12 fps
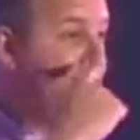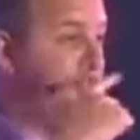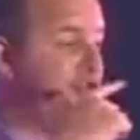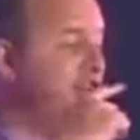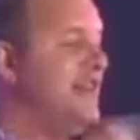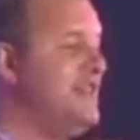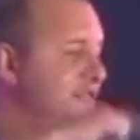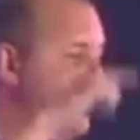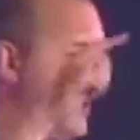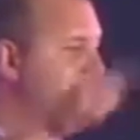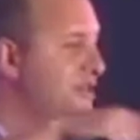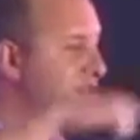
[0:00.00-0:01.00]
The
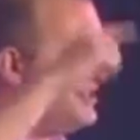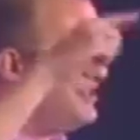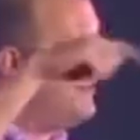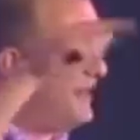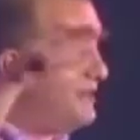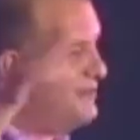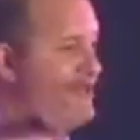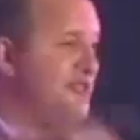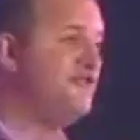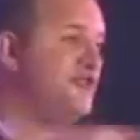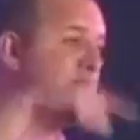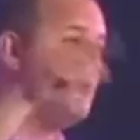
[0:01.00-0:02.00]
transference and development
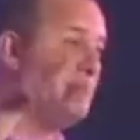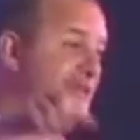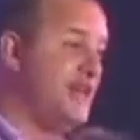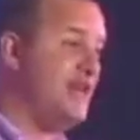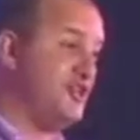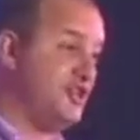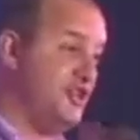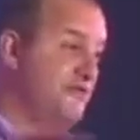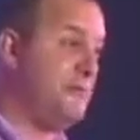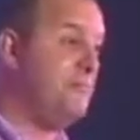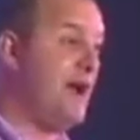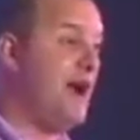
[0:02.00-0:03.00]
of human potential, of
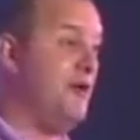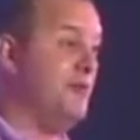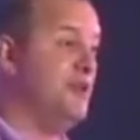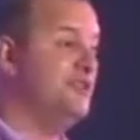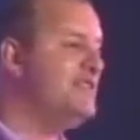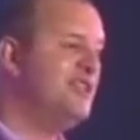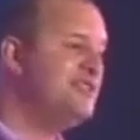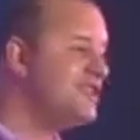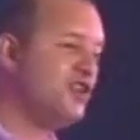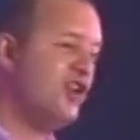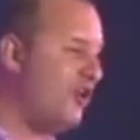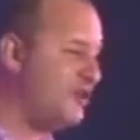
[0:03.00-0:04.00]
empowerment,
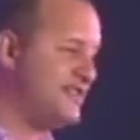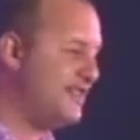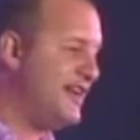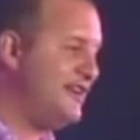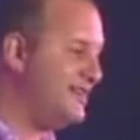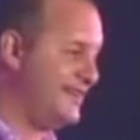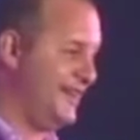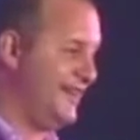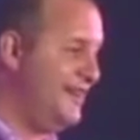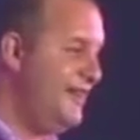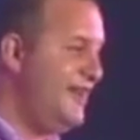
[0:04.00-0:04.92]
doesn't cost anything.